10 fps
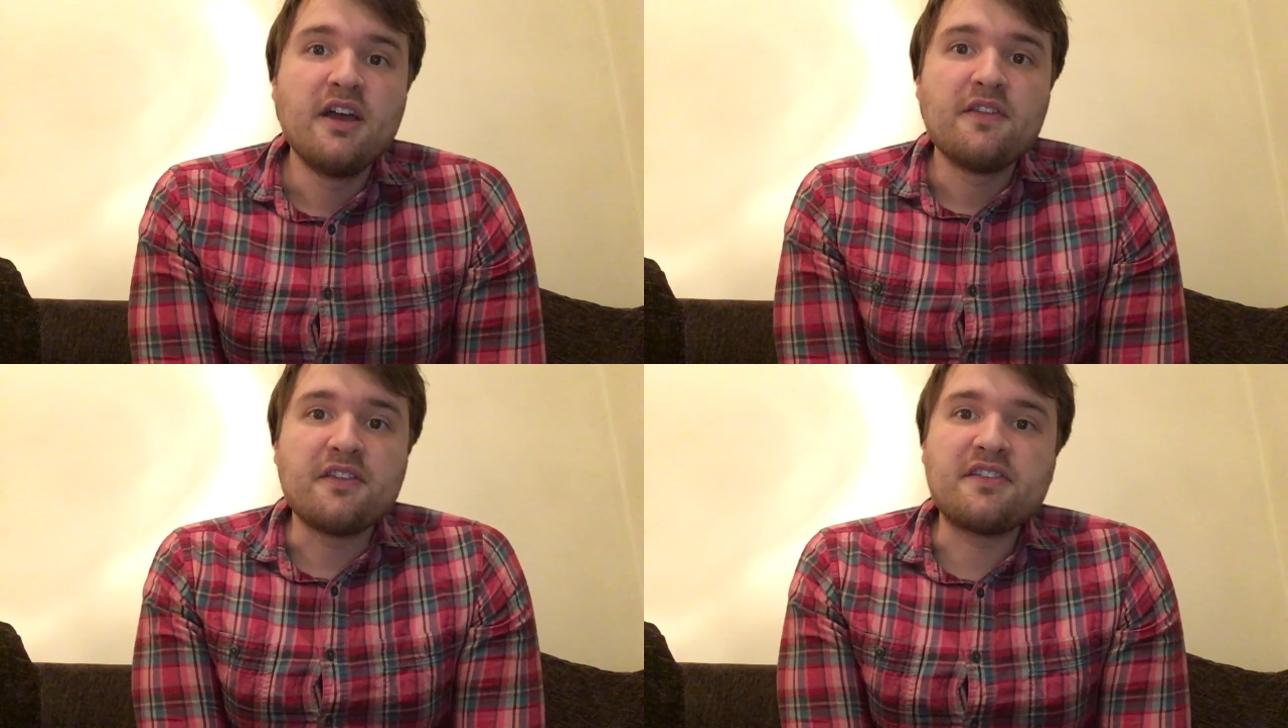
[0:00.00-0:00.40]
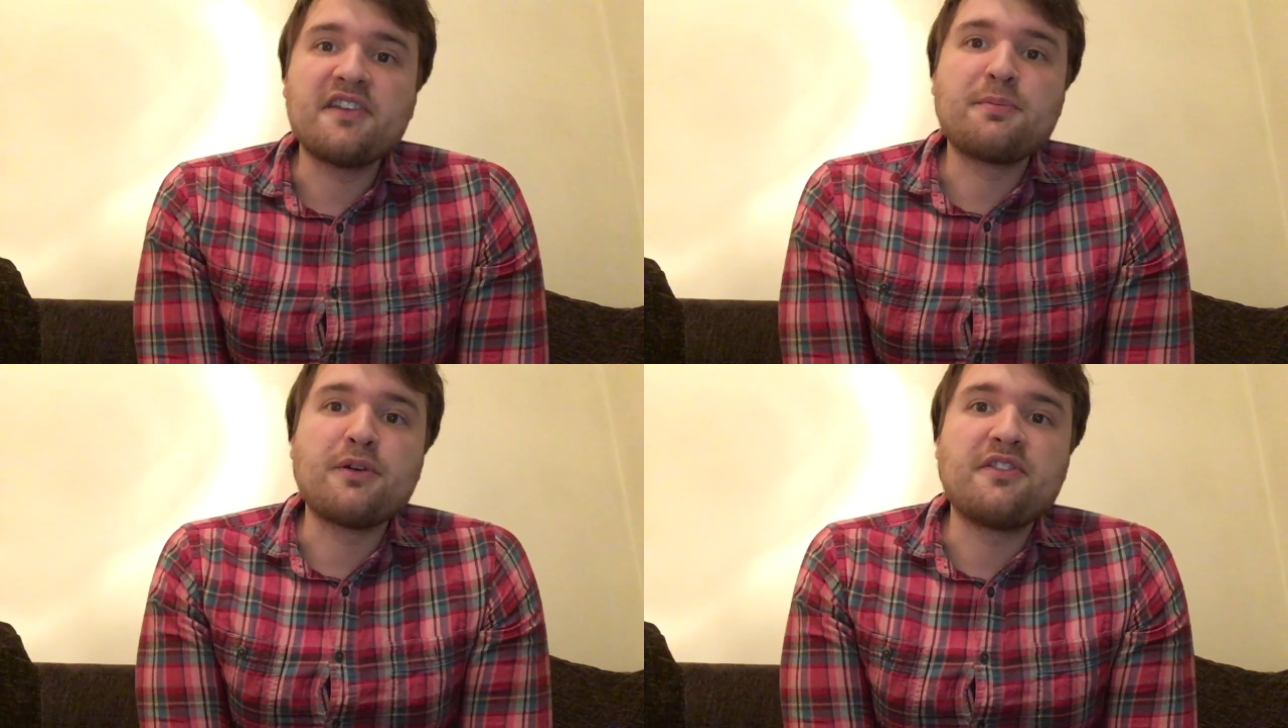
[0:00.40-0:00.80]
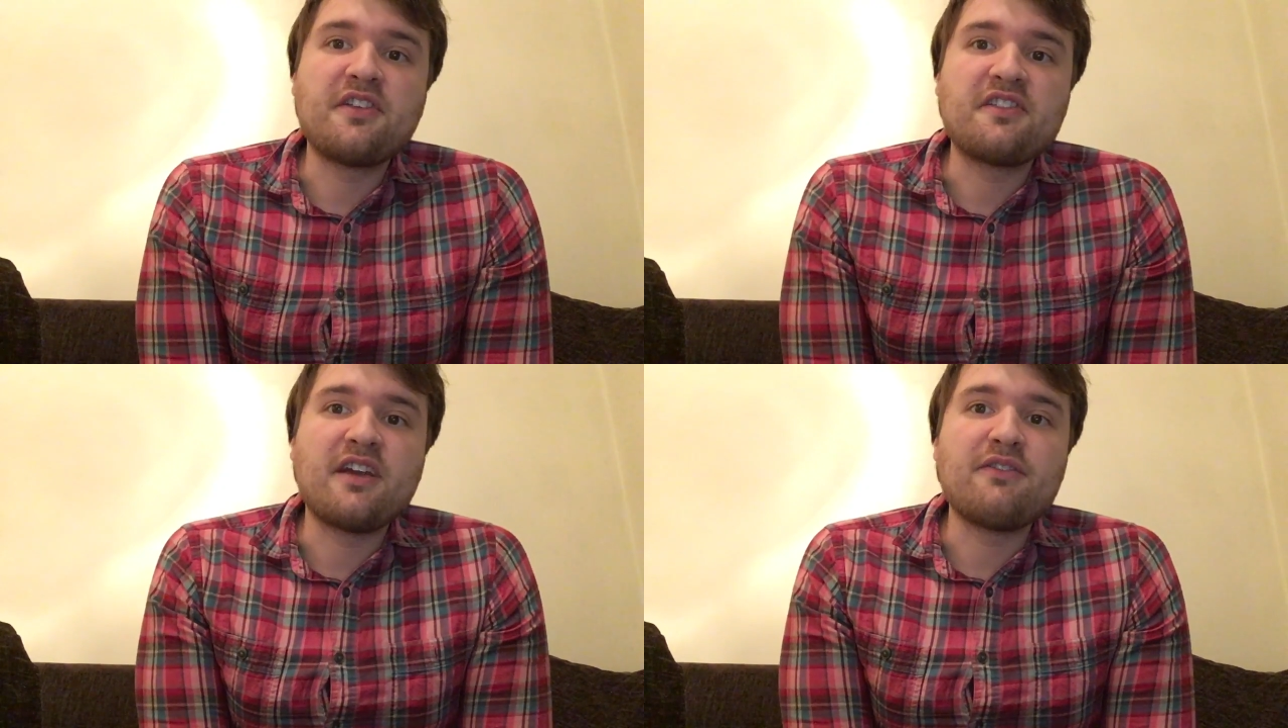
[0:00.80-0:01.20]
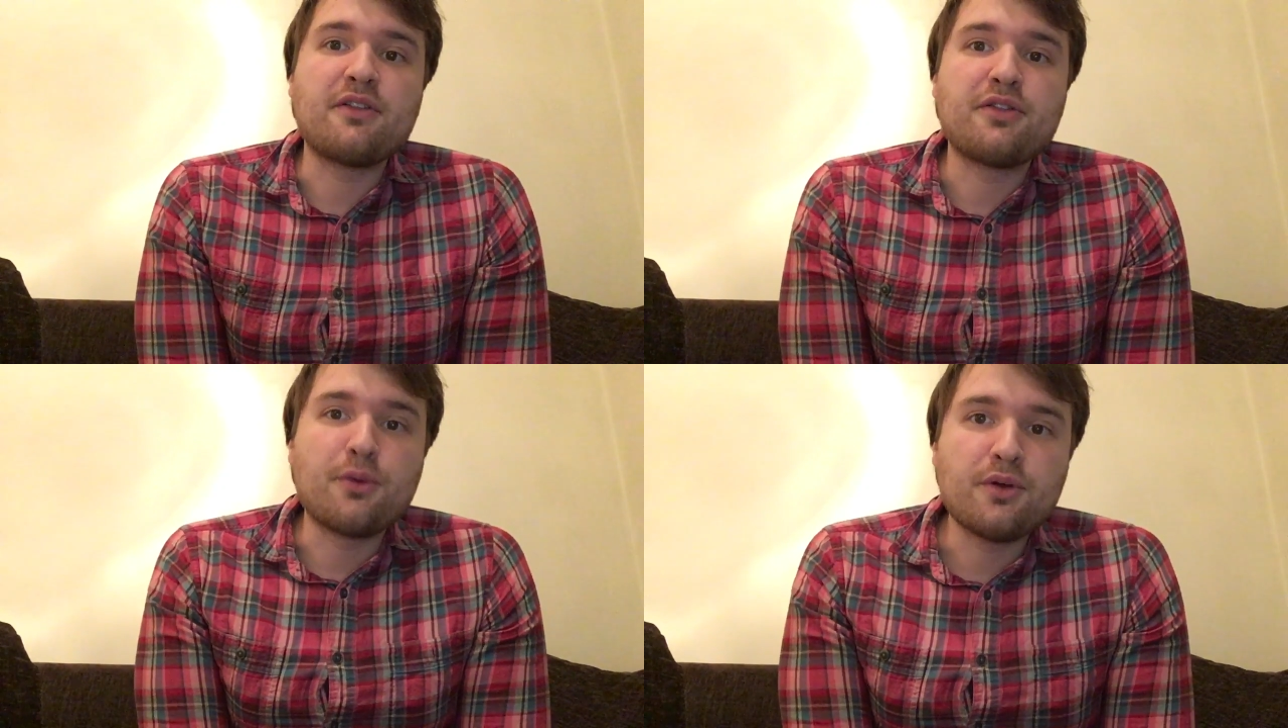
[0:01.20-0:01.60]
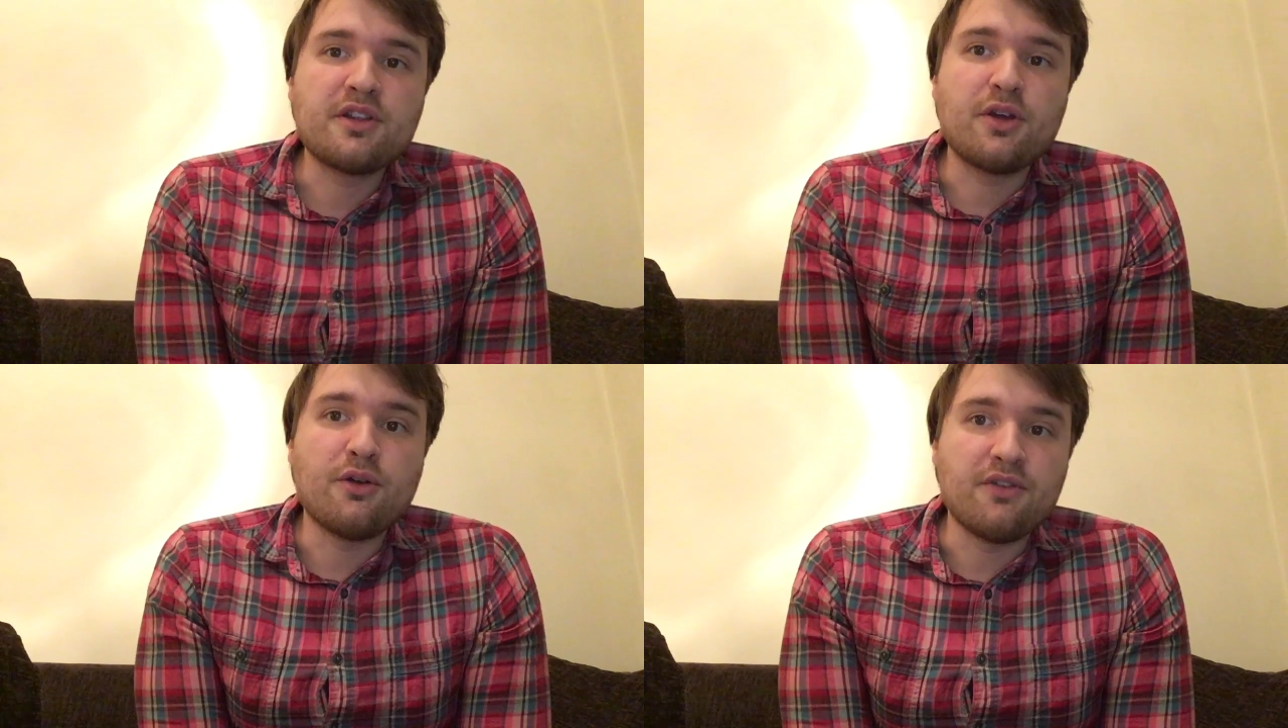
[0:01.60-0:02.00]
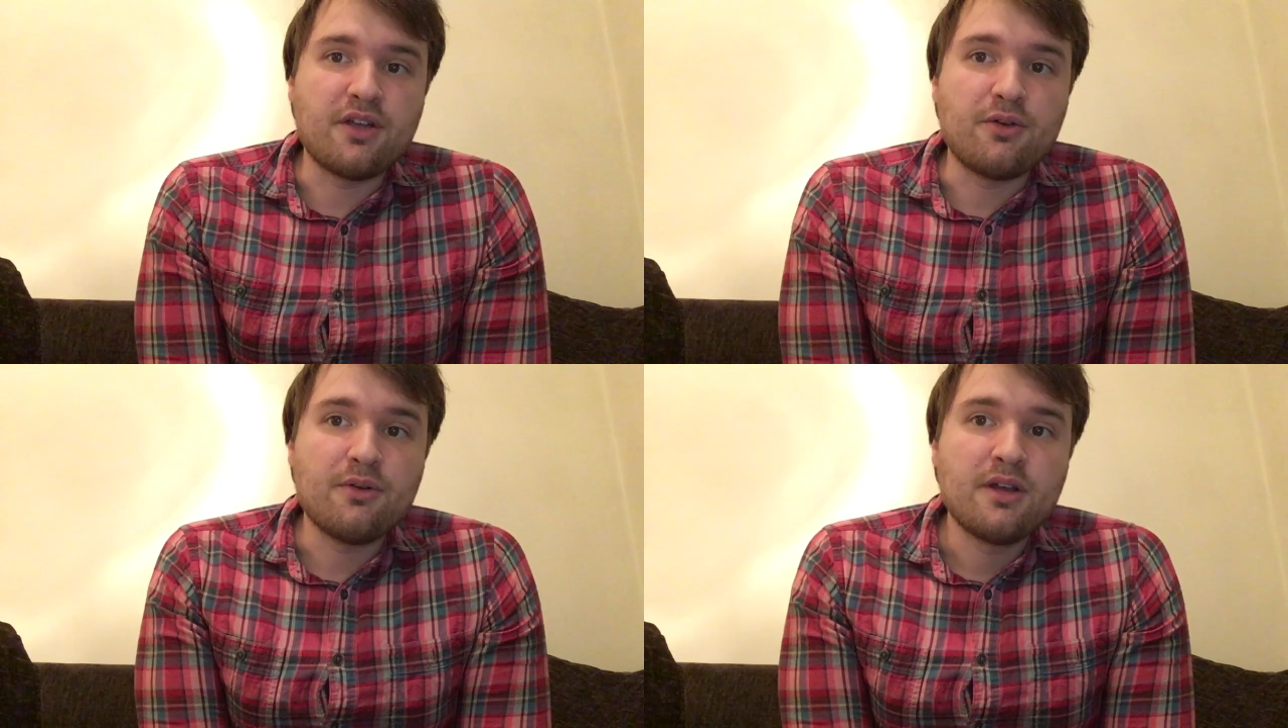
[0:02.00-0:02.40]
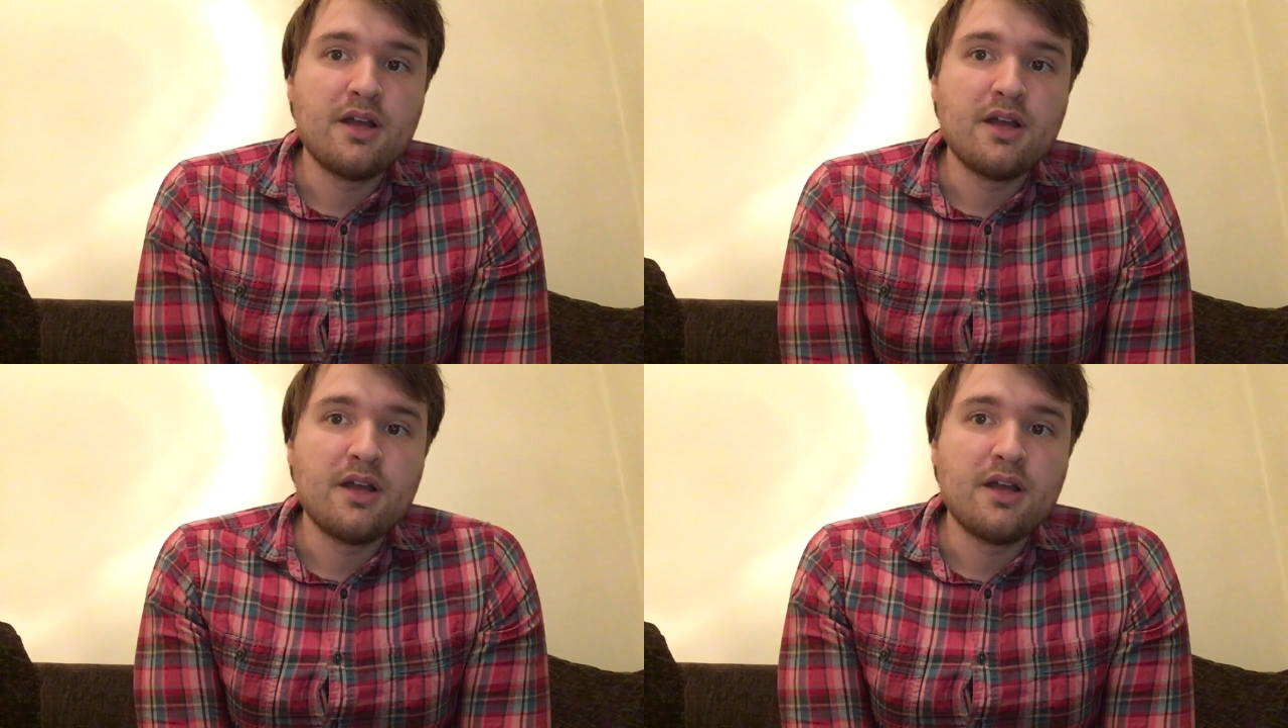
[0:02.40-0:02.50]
The salesperson doesn't have authority over you,